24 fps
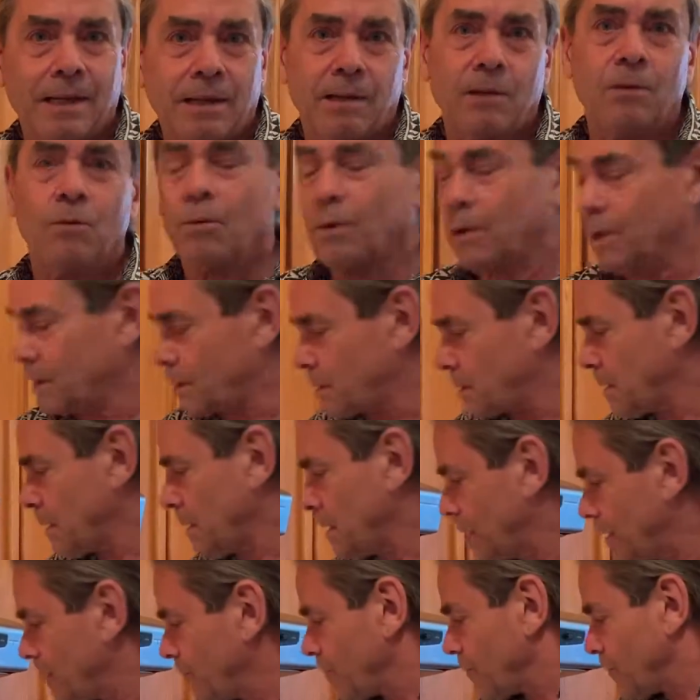You want
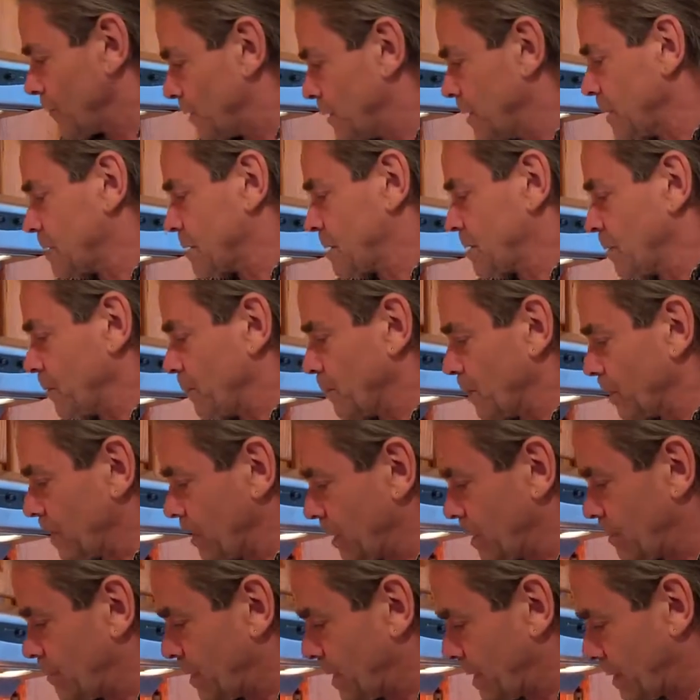this to
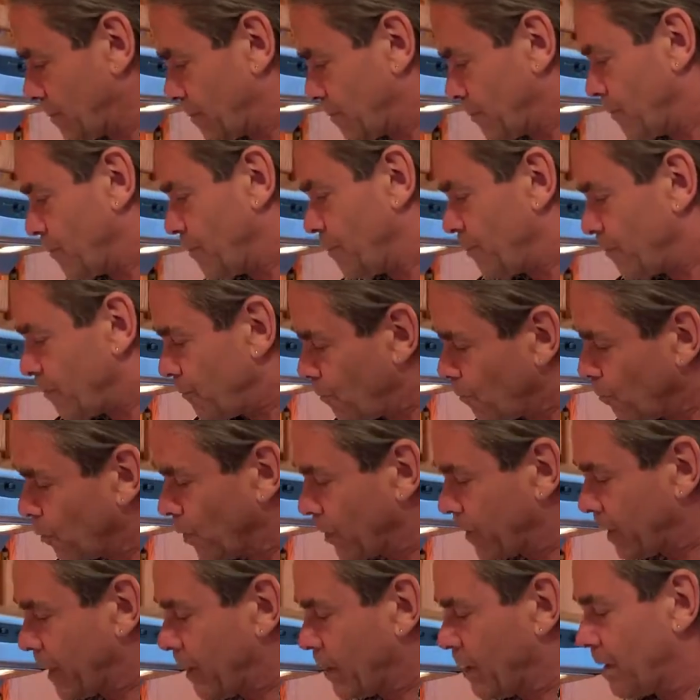really be
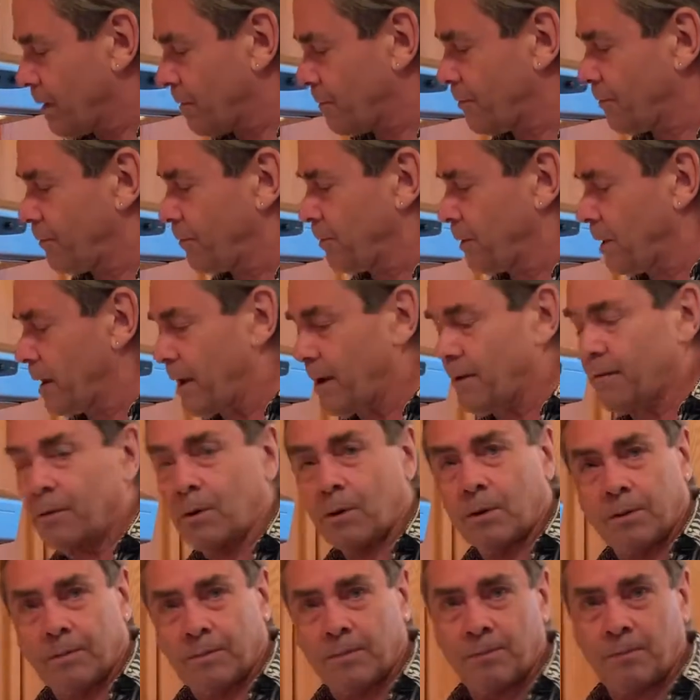working on
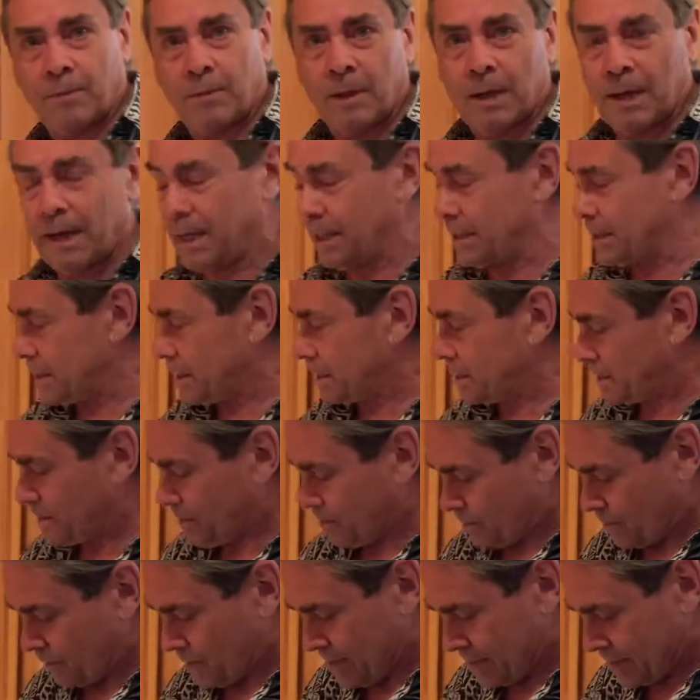flavor as
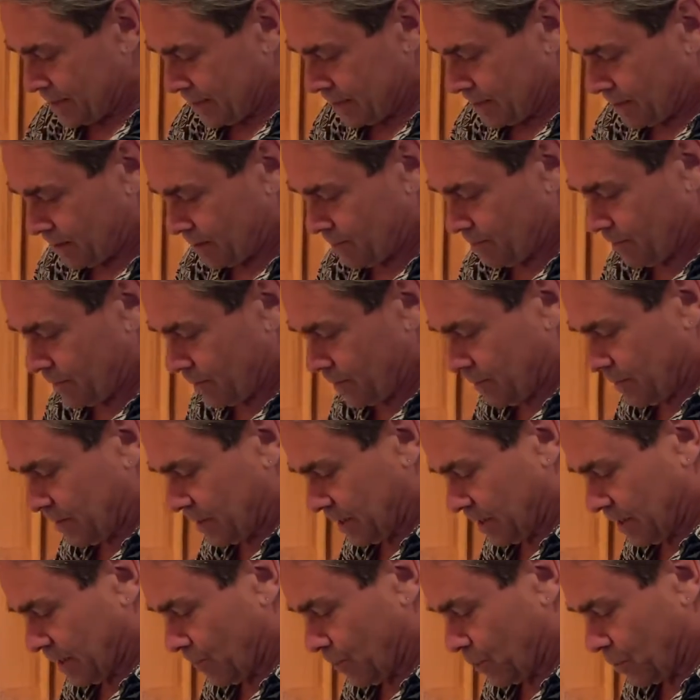it
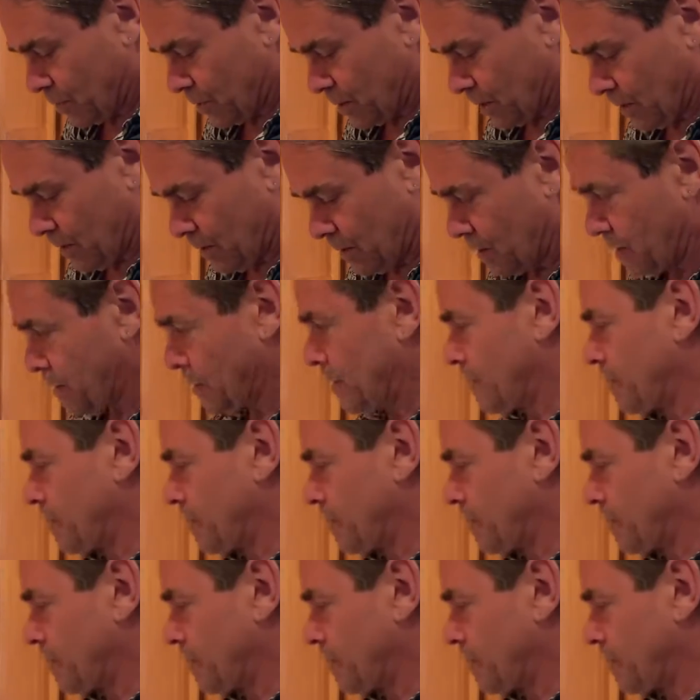simmers here.